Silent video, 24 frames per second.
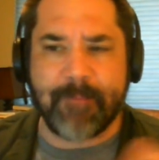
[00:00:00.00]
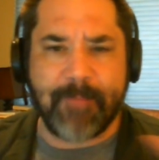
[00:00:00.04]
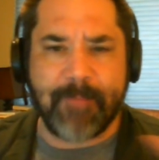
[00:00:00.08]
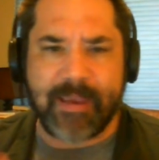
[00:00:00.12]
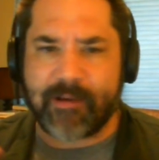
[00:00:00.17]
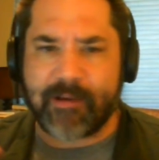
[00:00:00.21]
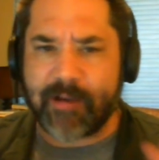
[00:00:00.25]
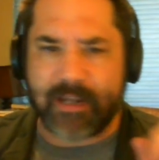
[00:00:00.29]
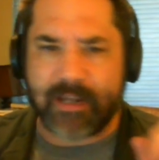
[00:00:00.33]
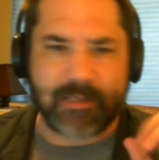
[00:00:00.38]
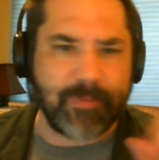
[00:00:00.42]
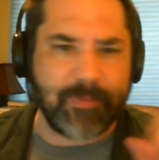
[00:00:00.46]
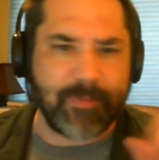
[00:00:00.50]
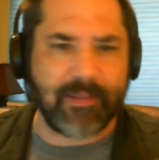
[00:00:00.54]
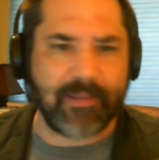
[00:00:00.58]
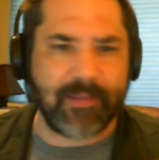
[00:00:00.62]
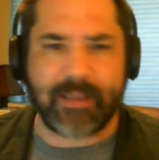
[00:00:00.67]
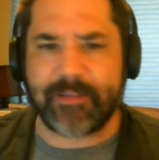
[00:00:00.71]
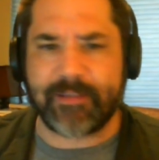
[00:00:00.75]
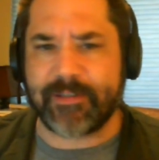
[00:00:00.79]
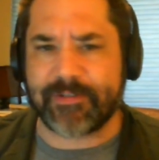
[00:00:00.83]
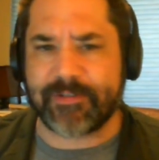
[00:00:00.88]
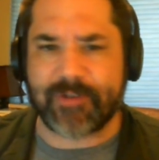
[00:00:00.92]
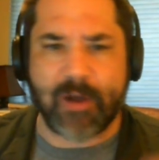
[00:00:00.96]
make her out to be
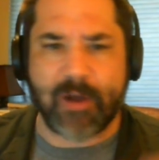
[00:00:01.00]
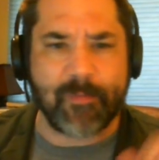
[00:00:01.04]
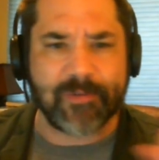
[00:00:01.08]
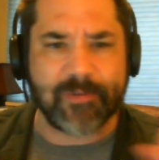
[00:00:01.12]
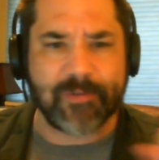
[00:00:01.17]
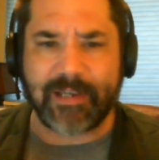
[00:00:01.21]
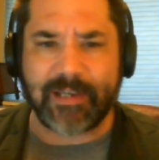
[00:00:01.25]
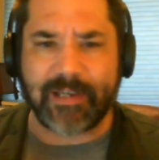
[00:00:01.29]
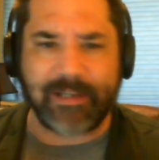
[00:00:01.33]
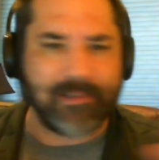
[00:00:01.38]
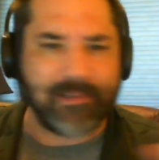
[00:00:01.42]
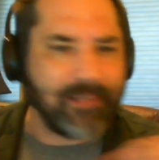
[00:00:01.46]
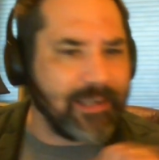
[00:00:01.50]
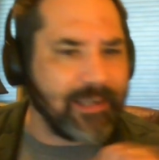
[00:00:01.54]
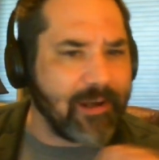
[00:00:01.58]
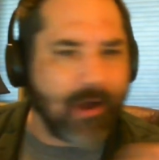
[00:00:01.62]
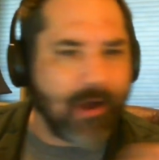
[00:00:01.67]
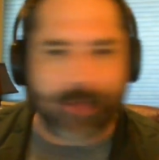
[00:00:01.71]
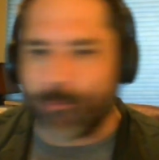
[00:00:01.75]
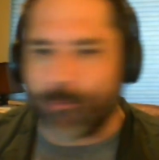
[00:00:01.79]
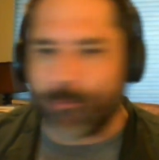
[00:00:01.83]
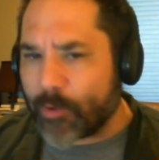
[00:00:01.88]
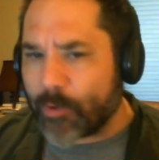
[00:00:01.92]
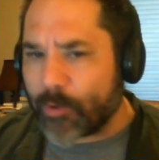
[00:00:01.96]
like this almost like
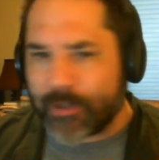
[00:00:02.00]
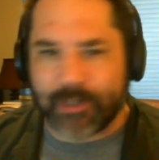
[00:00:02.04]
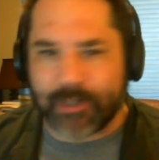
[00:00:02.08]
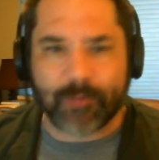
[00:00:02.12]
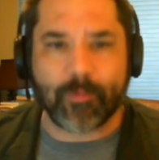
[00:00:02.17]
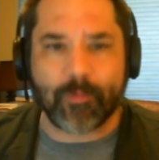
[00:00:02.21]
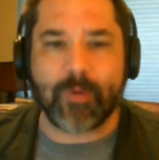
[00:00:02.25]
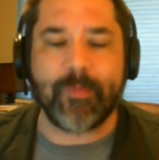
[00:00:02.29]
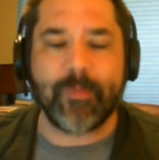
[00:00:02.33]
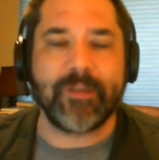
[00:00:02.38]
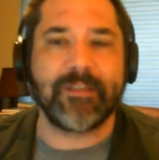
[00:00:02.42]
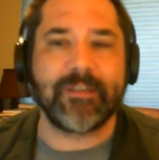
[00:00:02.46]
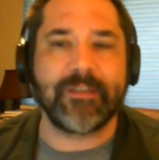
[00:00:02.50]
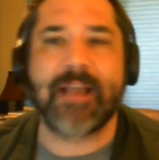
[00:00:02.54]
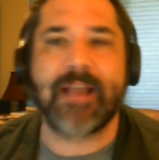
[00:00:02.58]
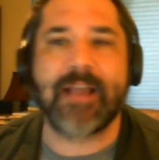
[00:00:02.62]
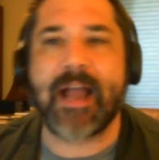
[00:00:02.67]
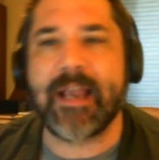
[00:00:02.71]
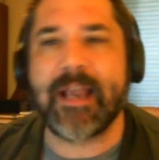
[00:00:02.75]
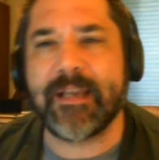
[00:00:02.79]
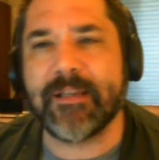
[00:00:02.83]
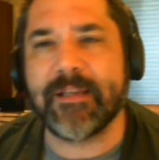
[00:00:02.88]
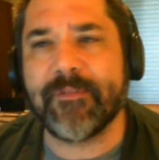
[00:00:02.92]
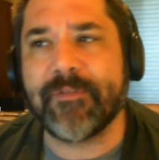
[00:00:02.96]
Klingon warrior woman
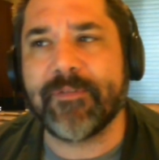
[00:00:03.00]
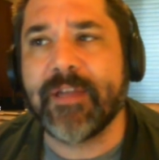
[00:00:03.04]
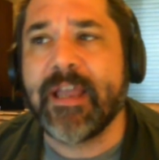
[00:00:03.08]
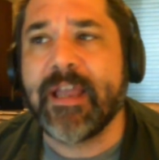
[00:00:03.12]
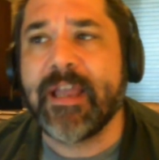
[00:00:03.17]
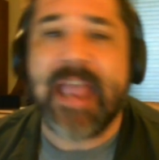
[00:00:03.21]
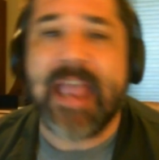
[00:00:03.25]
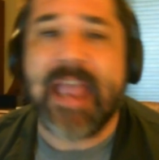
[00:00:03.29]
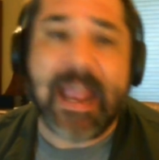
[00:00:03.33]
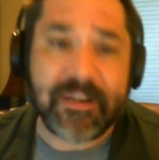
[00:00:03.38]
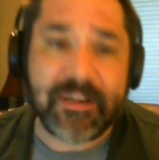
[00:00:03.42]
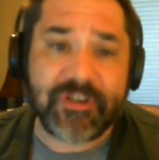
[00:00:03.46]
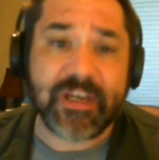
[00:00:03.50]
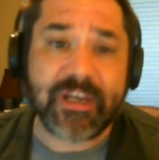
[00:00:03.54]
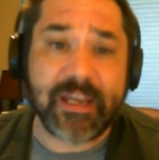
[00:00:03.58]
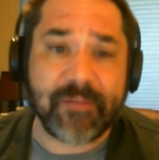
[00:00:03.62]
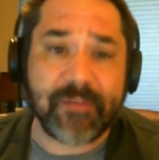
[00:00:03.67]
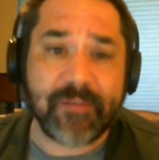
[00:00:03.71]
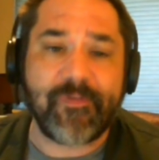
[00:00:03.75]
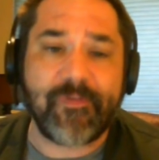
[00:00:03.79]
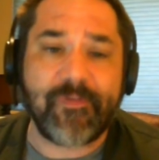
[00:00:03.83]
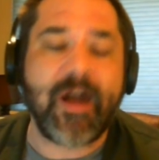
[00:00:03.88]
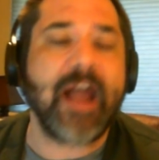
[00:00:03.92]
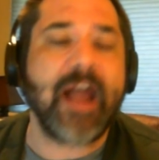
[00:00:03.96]
kind of, and she
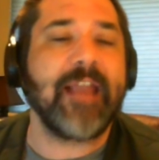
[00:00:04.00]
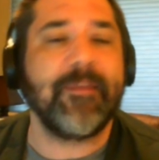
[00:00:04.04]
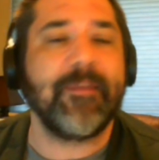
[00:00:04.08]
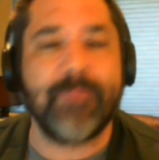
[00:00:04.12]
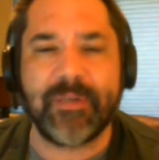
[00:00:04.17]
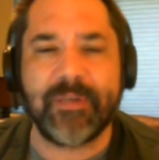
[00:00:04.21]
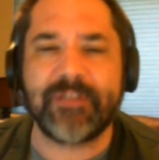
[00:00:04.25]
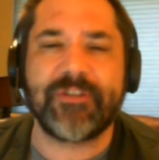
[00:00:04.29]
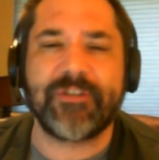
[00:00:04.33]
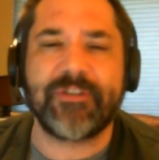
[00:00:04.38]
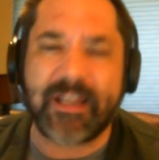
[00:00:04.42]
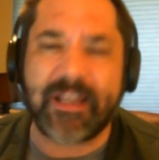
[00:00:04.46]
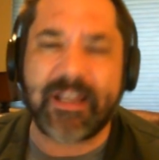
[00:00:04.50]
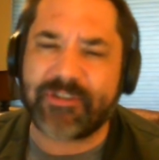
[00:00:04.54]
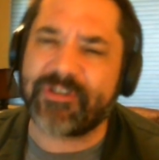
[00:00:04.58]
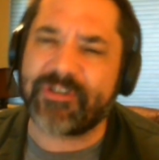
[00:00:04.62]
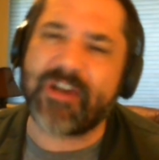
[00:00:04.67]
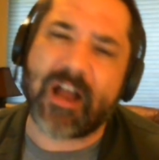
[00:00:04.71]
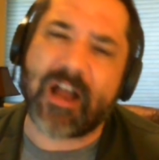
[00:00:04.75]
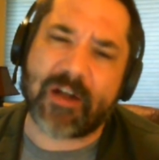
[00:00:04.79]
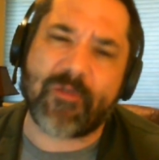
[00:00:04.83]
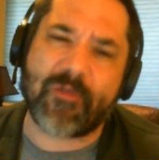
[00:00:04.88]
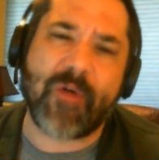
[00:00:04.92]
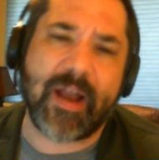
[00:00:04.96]
can fight, but
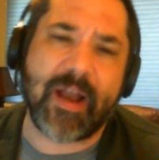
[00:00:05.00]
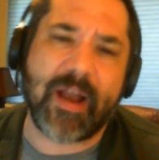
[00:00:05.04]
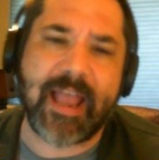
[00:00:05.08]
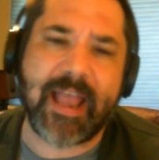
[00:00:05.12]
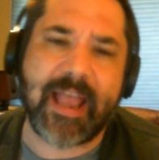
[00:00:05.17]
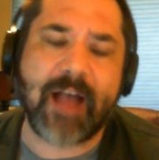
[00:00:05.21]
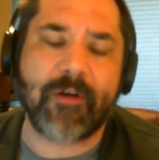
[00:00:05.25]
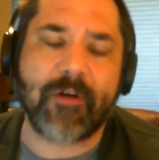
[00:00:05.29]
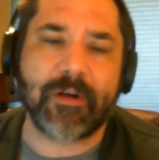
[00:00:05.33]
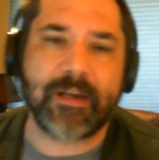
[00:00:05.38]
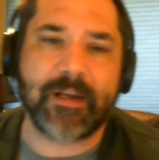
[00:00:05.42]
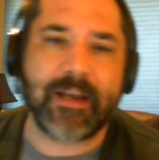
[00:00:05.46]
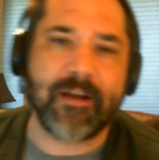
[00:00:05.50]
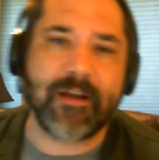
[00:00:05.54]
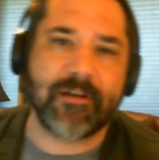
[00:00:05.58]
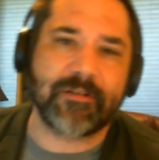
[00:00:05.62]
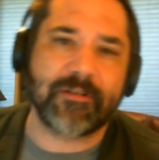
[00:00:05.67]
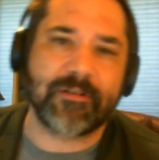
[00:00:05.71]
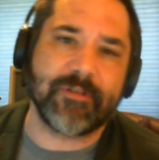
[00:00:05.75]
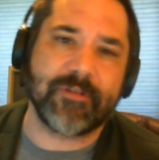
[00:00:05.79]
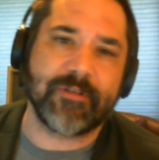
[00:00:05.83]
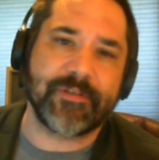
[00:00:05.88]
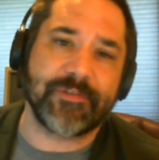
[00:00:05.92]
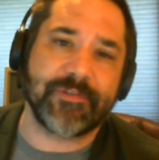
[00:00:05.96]
that's not quite how her
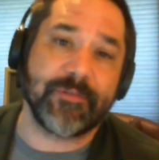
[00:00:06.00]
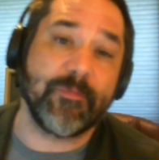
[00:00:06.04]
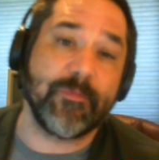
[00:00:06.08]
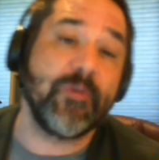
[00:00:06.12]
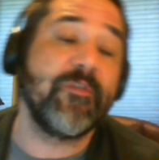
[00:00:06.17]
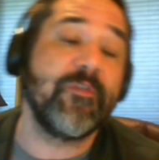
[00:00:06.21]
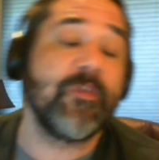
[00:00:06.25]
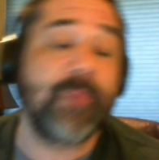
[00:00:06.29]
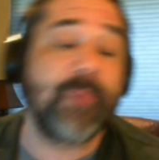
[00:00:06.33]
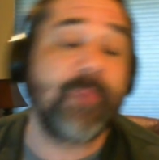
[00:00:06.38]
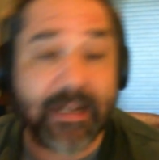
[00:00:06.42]
character is in the movie.